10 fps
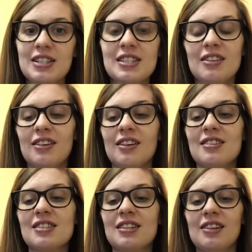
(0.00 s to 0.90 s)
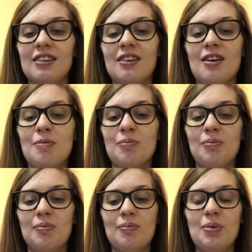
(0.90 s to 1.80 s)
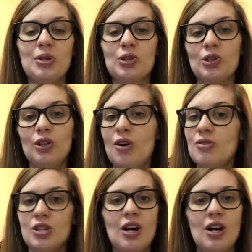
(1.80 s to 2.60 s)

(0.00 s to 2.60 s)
series, putting your clothes